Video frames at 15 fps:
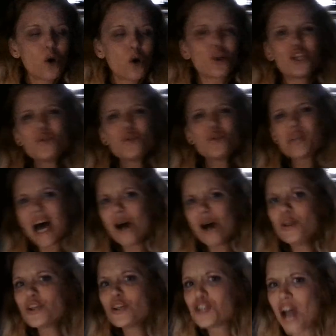or you
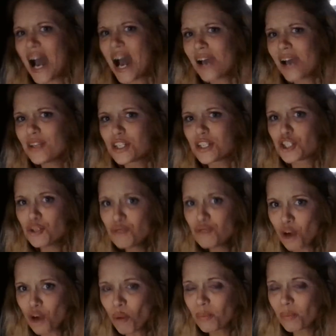tell your child that you
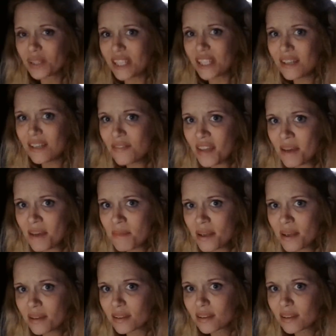don't believe them,